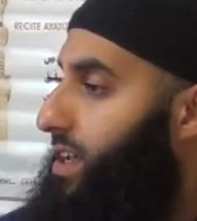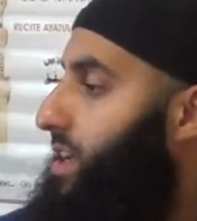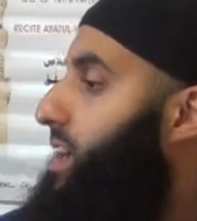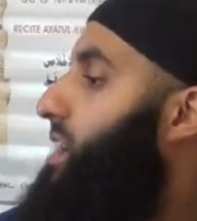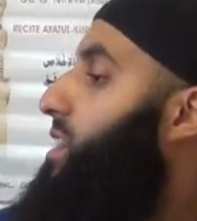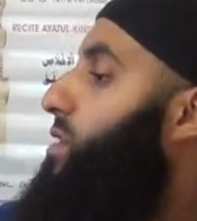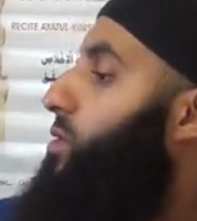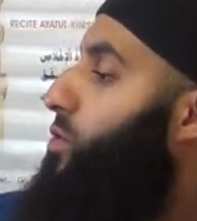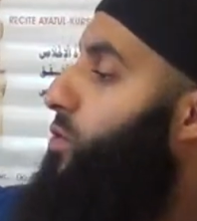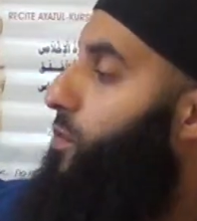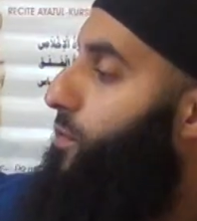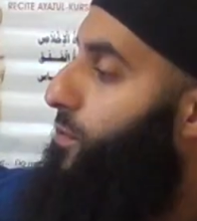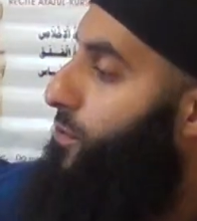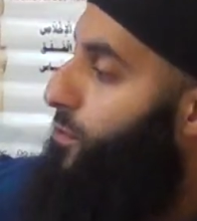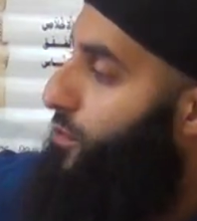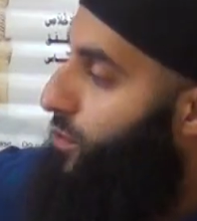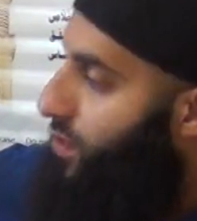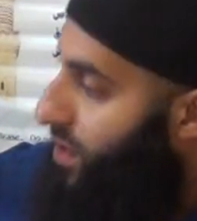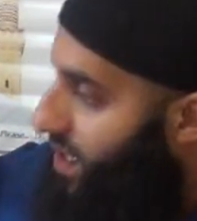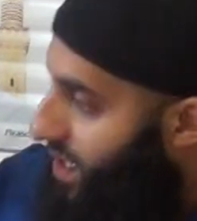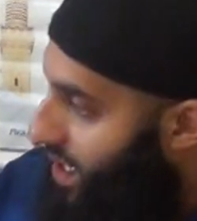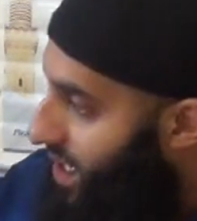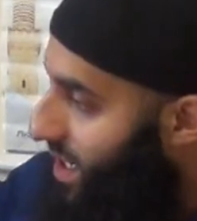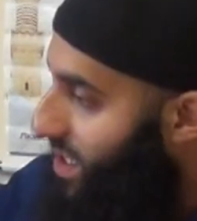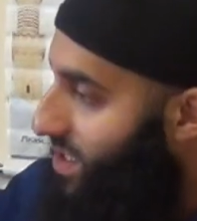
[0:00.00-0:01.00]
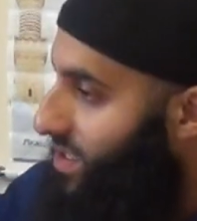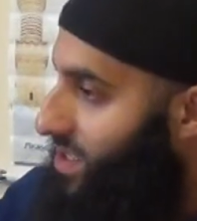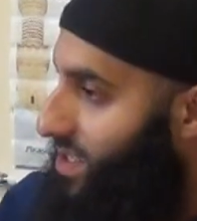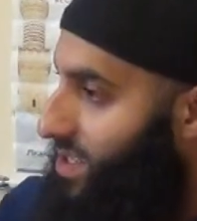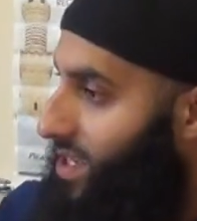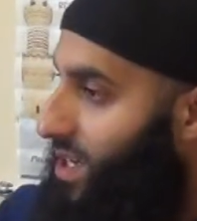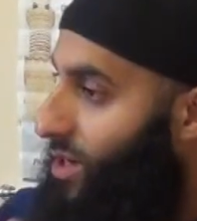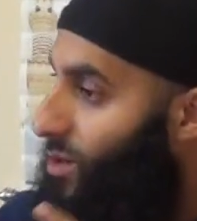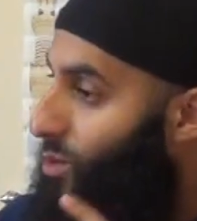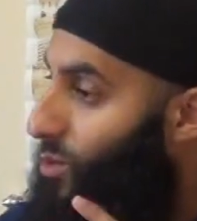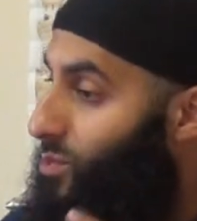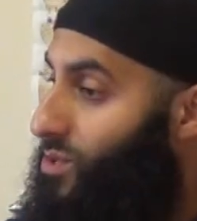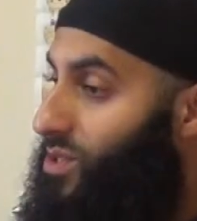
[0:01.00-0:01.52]
he looked through the curtain
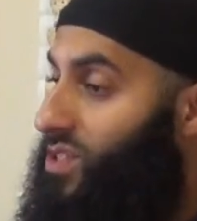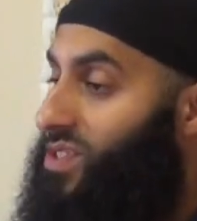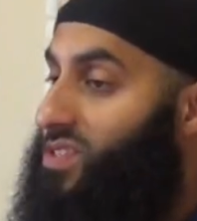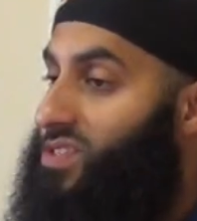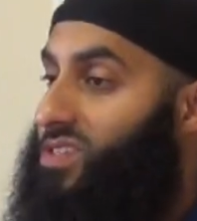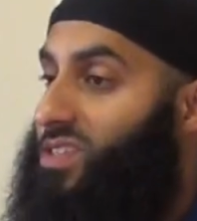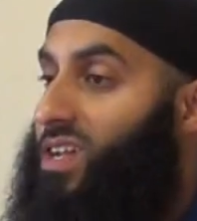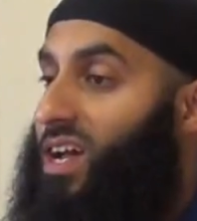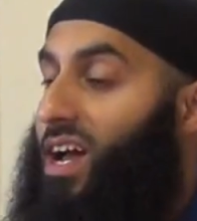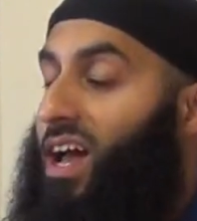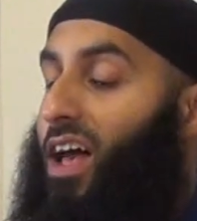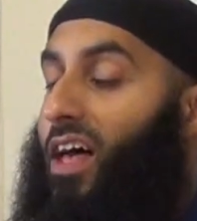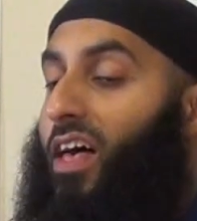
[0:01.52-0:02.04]
and noticed